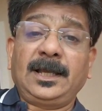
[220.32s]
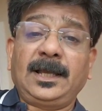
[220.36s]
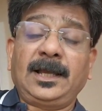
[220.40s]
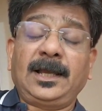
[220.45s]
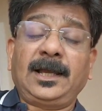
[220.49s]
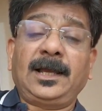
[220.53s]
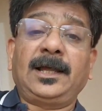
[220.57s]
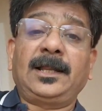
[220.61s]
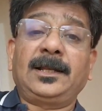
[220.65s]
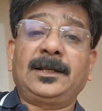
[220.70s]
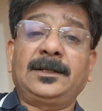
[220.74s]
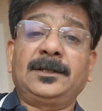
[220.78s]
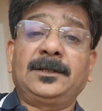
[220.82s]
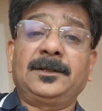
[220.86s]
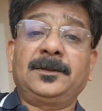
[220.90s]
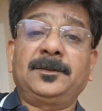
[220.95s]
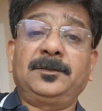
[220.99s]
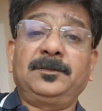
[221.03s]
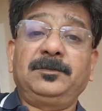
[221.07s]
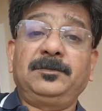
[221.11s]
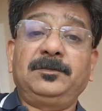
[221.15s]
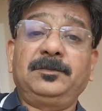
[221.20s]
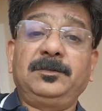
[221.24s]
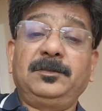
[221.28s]
and
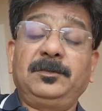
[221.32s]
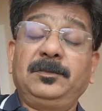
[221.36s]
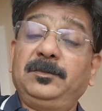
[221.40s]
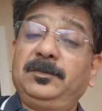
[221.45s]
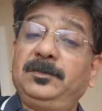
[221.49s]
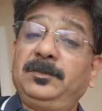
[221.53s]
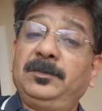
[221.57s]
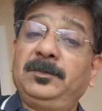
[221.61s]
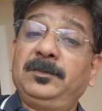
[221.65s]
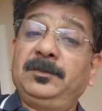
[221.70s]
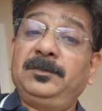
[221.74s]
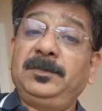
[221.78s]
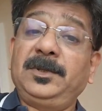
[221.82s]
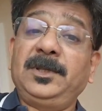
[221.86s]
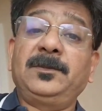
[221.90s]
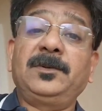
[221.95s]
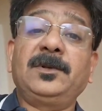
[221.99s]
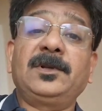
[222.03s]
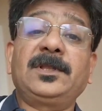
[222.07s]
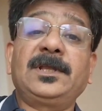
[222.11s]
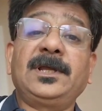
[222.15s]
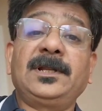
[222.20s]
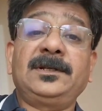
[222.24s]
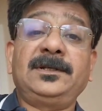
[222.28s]

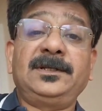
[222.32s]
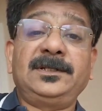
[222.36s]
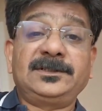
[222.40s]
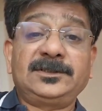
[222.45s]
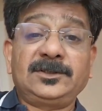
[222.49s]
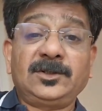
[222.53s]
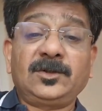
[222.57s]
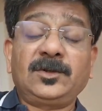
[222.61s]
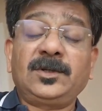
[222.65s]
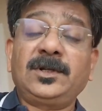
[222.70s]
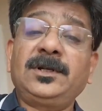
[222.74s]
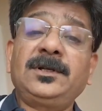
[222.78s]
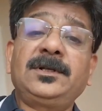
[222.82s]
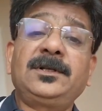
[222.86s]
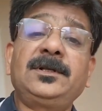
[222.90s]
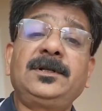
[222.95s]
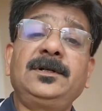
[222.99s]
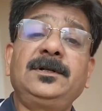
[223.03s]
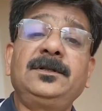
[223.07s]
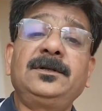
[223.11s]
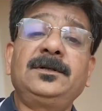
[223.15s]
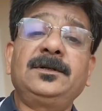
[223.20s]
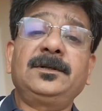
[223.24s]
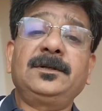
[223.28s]
people get
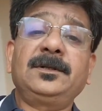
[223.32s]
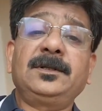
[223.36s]
disoriented.